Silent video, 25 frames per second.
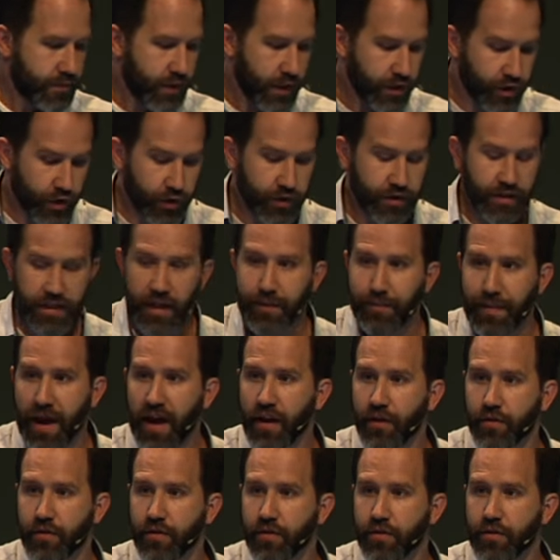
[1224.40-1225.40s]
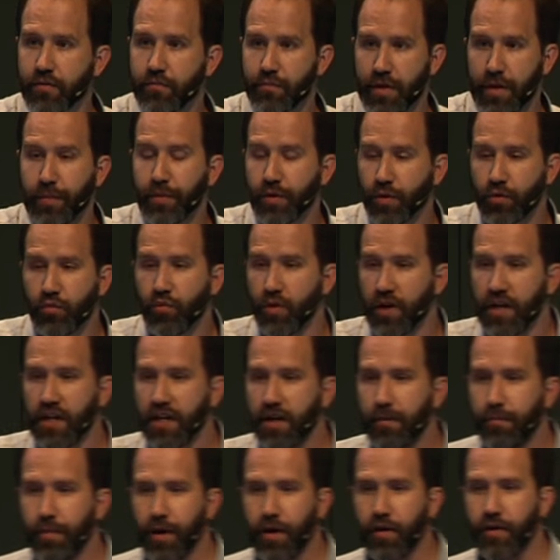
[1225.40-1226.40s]
Seriously, that matters. People are
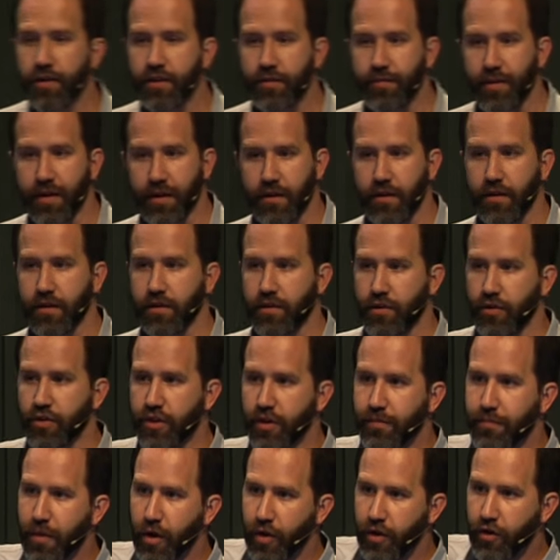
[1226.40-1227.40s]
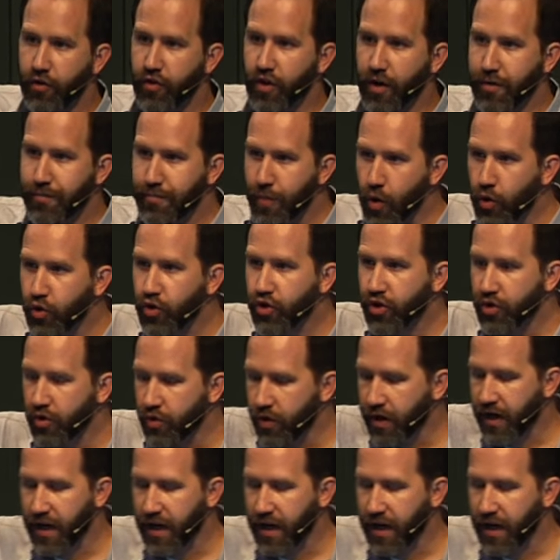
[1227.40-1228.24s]
really embarrassed about this. There's an emotional